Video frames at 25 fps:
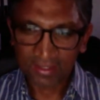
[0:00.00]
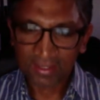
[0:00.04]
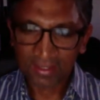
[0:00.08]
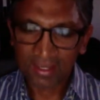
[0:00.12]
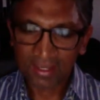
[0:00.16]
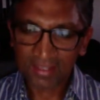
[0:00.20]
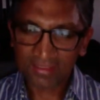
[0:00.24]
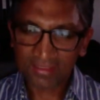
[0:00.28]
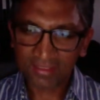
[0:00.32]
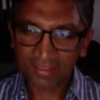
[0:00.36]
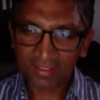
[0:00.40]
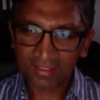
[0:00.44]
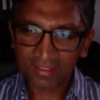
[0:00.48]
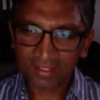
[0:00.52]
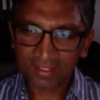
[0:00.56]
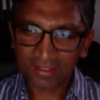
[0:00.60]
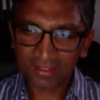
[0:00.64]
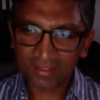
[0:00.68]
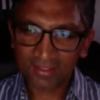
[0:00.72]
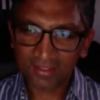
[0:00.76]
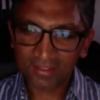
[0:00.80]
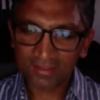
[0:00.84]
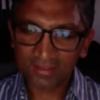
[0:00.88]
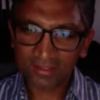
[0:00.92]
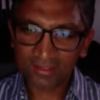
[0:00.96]
I think it,
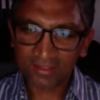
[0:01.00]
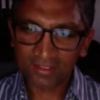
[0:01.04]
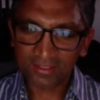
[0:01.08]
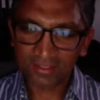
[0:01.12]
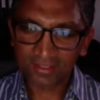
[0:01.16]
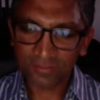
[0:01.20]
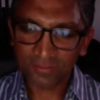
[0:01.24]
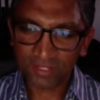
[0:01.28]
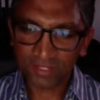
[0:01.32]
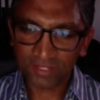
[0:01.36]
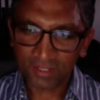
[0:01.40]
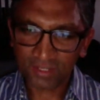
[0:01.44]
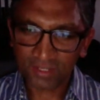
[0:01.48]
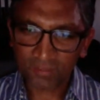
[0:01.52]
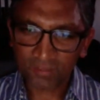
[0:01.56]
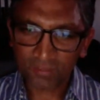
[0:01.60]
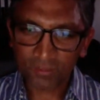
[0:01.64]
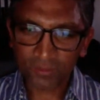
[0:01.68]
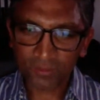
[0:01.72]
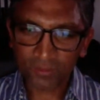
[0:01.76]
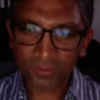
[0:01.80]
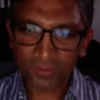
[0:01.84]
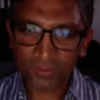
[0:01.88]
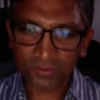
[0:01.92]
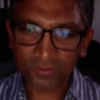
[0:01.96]
it, it's very
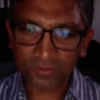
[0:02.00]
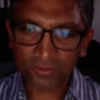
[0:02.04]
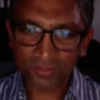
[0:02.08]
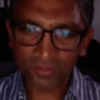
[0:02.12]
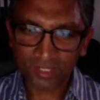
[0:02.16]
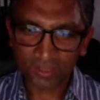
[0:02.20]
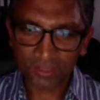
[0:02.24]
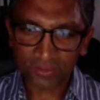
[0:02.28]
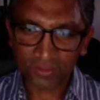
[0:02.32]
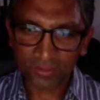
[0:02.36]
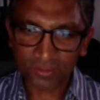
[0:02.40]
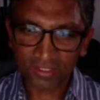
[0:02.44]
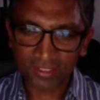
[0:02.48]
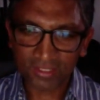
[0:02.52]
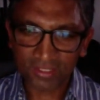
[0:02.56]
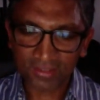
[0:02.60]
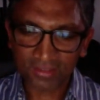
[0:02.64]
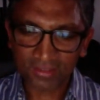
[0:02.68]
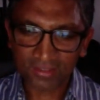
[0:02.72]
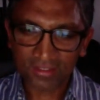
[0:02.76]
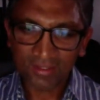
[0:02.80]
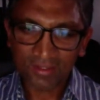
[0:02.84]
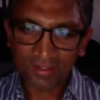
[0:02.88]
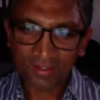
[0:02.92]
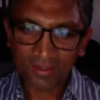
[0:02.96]
important to note that
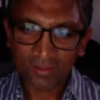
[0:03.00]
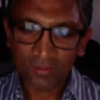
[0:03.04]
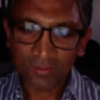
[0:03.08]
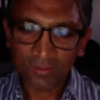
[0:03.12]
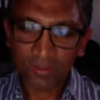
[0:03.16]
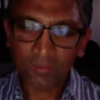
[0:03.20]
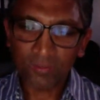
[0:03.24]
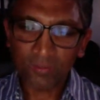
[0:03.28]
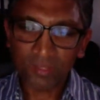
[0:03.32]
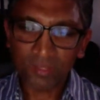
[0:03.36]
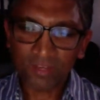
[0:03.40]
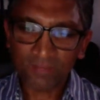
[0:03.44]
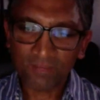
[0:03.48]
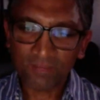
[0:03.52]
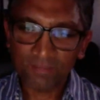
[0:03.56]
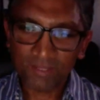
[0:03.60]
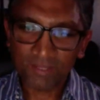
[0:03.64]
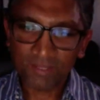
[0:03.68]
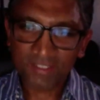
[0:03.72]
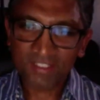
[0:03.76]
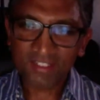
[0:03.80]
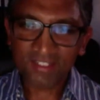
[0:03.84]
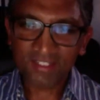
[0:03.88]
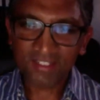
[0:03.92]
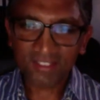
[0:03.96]
when we have
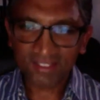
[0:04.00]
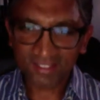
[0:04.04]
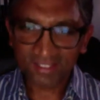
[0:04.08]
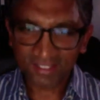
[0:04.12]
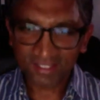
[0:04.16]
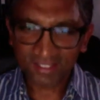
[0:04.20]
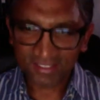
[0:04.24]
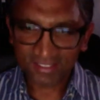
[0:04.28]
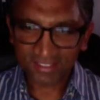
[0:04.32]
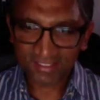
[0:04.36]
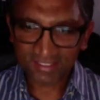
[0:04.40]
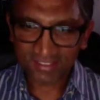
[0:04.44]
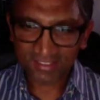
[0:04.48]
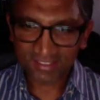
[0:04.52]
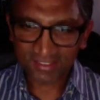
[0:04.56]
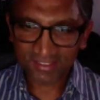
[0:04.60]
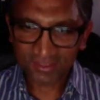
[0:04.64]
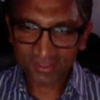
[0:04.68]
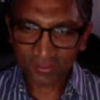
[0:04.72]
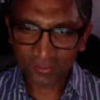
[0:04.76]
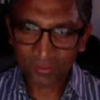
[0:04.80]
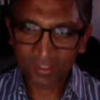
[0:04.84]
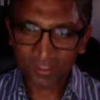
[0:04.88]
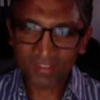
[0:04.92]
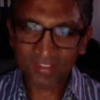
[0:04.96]
busy clinics,
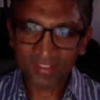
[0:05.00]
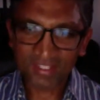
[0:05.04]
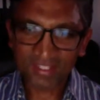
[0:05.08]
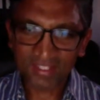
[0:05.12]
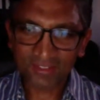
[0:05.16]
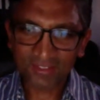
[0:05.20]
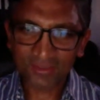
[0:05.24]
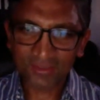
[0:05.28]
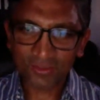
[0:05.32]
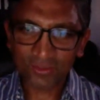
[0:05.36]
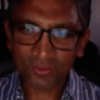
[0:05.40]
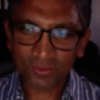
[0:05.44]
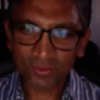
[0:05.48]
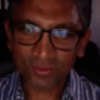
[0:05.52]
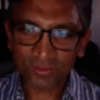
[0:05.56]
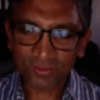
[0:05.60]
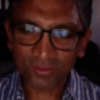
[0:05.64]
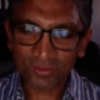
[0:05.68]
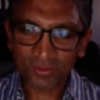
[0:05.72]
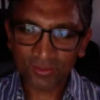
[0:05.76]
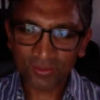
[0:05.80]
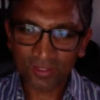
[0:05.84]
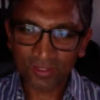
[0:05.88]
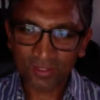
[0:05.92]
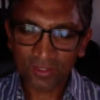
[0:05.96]
we tend to,
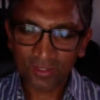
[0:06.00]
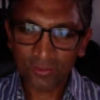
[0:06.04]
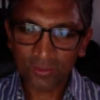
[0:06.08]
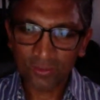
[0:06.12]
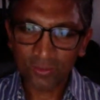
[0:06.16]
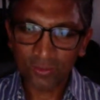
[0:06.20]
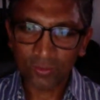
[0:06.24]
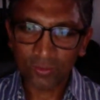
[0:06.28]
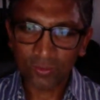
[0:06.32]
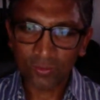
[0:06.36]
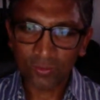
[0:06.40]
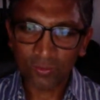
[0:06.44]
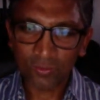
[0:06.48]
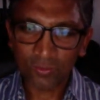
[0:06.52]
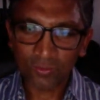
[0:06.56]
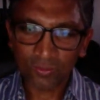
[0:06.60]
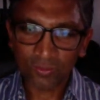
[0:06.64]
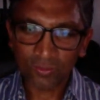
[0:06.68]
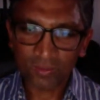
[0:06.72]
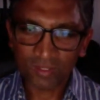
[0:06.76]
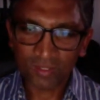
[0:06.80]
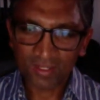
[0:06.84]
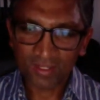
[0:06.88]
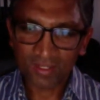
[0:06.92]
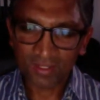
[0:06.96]
to
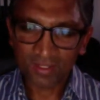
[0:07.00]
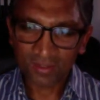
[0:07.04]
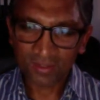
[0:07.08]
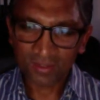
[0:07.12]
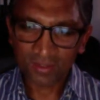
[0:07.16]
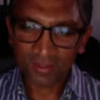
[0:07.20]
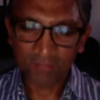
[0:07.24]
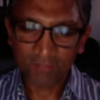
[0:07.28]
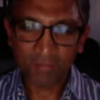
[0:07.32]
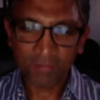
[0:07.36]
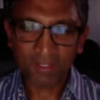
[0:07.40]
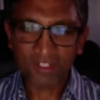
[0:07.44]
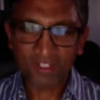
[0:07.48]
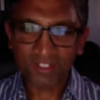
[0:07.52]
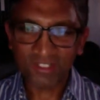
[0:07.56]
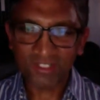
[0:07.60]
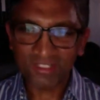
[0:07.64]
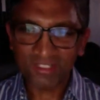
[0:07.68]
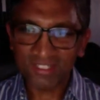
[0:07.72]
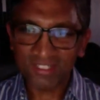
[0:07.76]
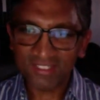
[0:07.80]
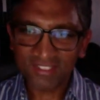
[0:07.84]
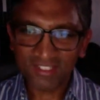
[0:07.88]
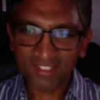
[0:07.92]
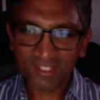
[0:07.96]
the patient
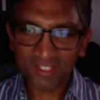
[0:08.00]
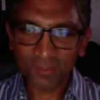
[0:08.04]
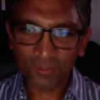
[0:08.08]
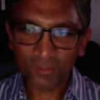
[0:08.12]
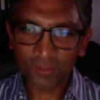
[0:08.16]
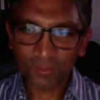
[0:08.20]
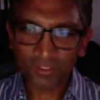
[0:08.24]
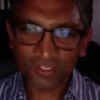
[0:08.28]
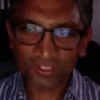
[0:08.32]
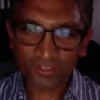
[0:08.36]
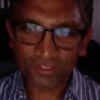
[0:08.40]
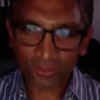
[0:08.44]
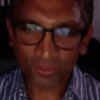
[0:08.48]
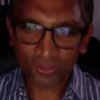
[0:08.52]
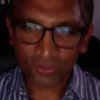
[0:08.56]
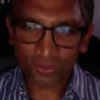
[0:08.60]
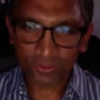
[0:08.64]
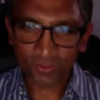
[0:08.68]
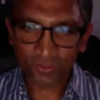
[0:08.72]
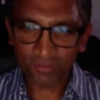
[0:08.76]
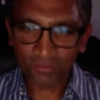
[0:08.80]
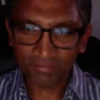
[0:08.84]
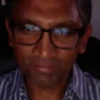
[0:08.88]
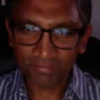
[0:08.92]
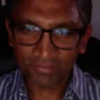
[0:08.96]
literally walks into your
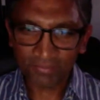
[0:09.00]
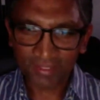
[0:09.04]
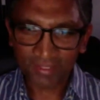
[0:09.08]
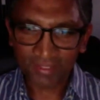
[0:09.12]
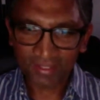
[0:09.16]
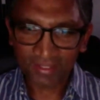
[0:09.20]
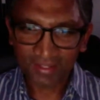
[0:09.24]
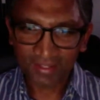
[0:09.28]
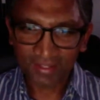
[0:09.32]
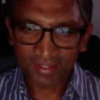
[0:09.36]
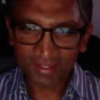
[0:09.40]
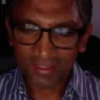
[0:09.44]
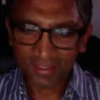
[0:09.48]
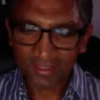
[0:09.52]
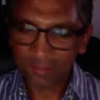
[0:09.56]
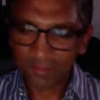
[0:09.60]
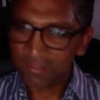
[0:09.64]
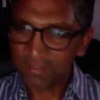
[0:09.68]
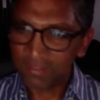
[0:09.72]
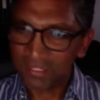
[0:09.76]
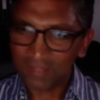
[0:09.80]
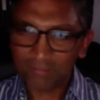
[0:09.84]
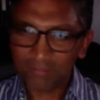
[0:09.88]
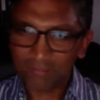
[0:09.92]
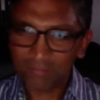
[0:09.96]
room. The
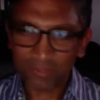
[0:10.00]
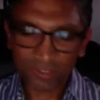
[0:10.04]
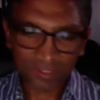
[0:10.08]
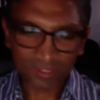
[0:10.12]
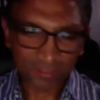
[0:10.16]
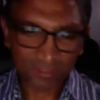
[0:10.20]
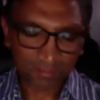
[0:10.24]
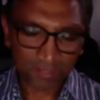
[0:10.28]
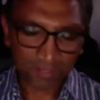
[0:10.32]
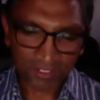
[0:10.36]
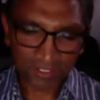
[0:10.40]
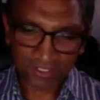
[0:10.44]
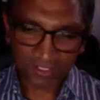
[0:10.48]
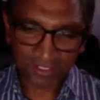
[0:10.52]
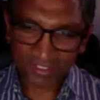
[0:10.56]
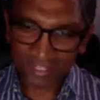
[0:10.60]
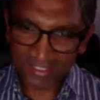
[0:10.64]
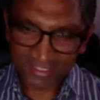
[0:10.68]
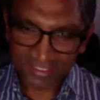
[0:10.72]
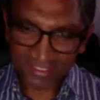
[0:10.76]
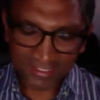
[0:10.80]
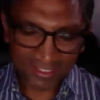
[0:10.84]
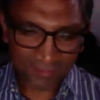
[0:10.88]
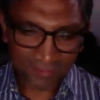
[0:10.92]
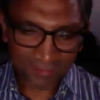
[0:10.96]
blood pressure, the patient
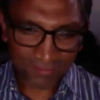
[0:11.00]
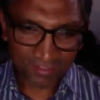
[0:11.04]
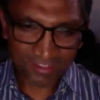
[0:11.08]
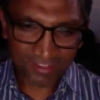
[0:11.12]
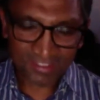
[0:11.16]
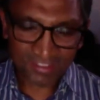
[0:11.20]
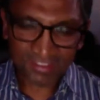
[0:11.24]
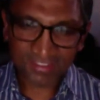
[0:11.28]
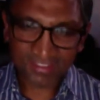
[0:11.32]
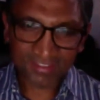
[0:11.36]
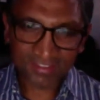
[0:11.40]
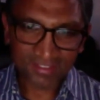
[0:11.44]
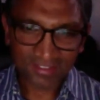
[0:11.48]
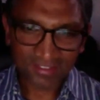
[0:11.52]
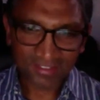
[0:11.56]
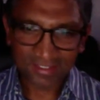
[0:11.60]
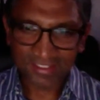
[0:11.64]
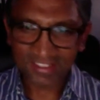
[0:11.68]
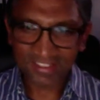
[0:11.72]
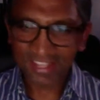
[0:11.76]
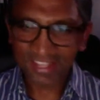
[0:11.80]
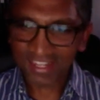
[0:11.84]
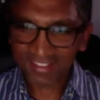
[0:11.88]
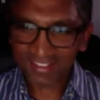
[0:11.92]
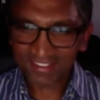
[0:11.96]
hasn't even
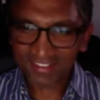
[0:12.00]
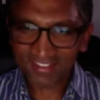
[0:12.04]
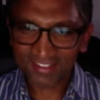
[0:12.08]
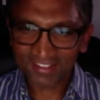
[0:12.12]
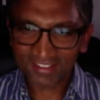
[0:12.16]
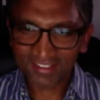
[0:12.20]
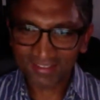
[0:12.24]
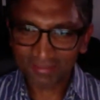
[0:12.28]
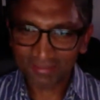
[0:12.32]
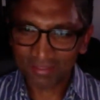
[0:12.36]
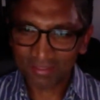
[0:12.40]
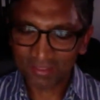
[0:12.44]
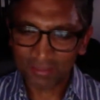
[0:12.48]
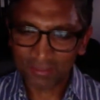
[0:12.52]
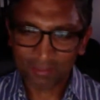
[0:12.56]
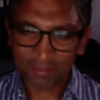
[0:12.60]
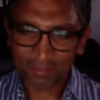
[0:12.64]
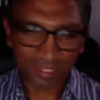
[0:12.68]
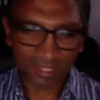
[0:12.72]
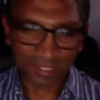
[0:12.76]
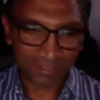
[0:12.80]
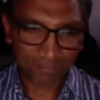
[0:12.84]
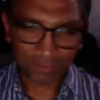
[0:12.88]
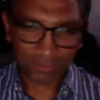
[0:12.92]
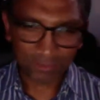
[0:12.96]
sat yet, but the
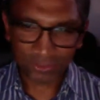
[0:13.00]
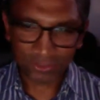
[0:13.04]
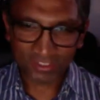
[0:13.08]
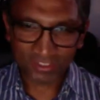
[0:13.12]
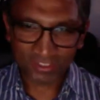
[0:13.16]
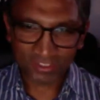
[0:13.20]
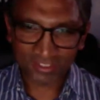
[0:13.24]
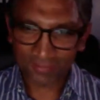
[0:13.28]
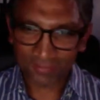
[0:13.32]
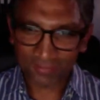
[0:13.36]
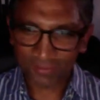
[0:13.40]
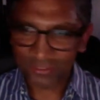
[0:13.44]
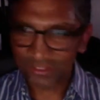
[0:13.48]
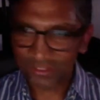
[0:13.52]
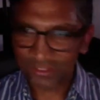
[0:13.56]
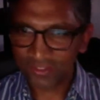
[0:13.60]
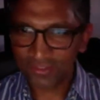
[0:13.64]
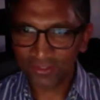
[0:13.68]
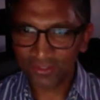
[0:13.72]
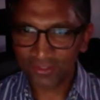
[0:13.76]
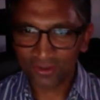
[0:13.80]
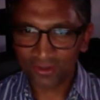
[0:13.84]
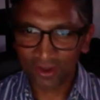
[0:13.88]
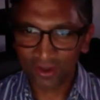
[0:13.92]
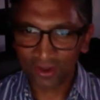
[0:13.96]
blood pressure cuff yeah. is on
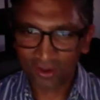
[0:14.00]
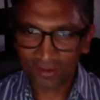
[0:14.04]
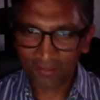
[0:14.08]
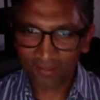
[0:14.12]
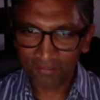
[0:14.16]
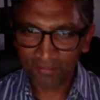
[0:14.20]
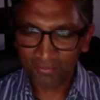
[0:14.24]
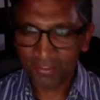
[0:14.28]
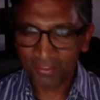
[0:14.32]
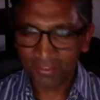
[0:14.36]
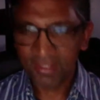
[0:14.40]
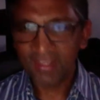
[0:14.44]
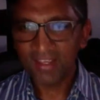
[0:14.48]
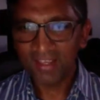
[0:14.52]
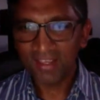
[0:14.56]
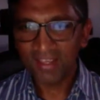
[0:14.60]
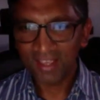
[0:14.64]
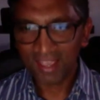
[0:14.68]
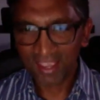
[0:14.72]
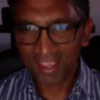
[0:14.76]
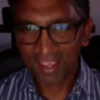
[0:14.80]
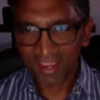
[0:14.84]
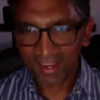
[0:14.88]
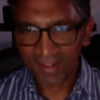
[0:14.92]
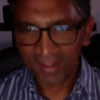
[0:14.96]
the arm,
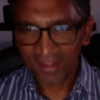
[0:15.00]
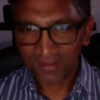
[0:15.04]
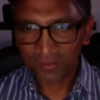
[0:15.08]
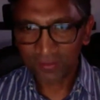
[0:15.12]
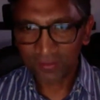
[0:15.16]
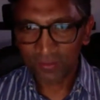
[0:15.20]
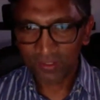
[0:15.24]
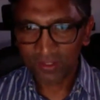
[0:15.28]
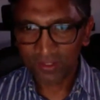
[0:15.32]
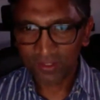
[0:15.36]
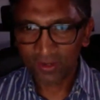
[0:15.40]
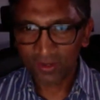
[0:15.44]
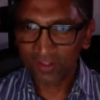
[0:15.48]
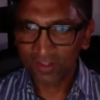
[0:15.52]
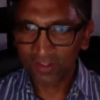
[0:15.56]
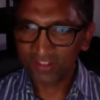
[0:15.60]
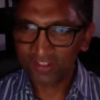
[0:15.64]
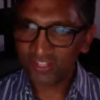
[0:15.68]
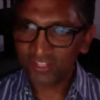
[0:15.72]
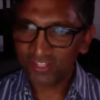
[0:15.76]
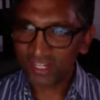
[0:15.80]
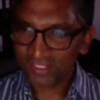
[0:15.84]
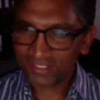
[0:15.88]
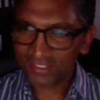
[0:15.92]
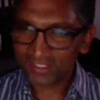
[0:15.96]
and mm. we are
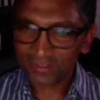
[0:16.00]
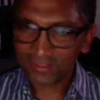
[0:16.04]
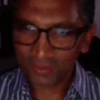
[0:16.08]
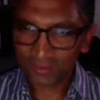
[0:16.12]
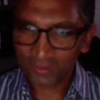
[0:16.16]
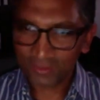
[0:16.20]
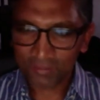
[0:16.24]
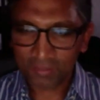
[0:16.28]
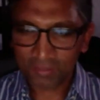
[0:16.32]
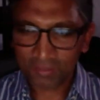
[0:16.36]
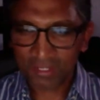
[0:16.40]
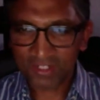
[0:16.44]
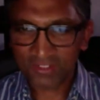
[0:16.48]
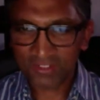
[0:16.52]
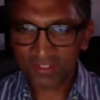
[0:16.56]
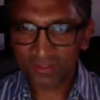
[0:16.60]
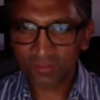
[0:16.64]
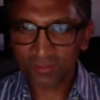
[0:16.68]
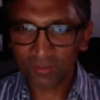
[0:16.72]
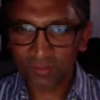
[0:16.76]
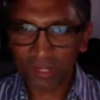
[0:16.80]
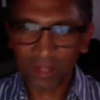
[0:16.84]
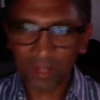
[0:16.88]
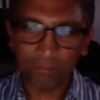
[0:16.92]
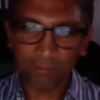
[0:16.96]
chatting to the patient
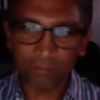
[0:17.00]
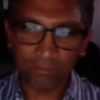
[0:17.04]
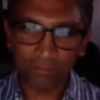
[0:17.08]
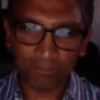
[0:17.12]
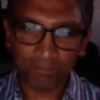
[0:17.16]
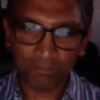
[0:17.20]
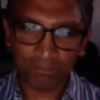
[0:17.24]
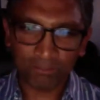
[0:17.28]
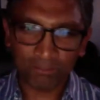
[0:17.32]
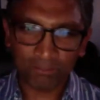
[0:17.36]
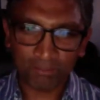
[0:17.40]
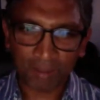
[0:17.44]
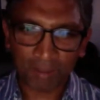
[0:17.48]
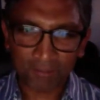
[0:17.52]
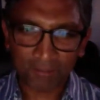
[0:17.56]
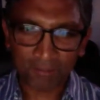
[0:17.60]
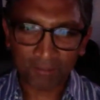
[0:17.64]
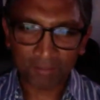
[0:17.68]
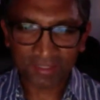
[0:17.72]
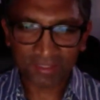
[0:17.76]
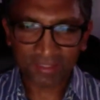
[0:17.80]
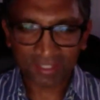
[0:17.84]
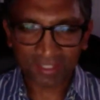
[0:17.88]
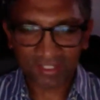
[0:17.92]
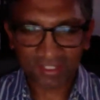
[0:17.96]
while
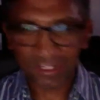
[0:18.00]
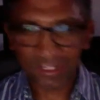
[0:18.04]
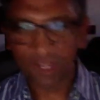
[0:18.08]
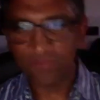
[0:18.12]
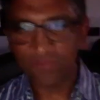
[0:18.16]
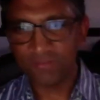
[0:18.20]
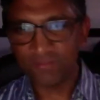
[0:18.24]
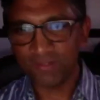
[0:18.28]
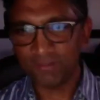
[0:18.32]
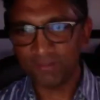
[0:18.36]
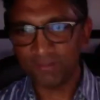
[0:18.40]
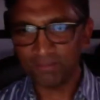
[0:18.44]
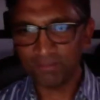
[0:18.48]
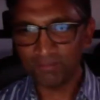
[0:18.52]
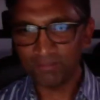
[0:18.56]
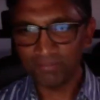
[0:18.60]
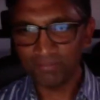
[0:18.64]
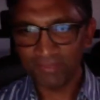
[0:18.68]
pumping the cuff up.